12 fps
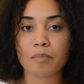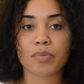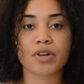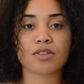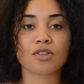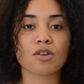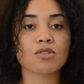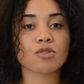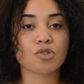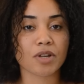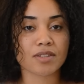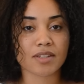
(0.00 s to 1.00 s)
but is also
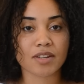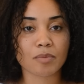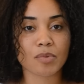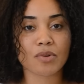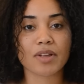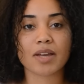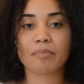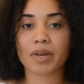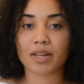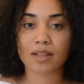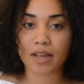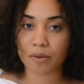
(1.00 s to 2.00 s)
translatable in
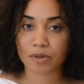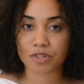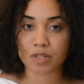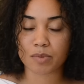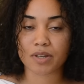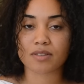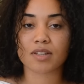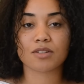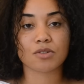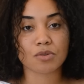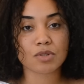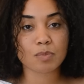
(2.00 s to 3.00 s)
many languages because I
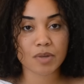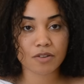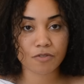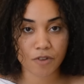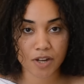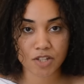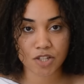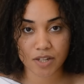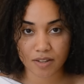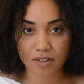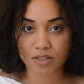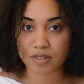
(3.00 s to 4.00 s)
do speak French,
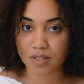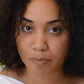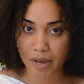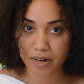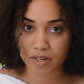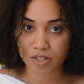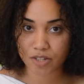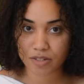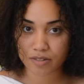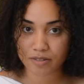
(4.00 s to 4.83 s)
English, and Spanish.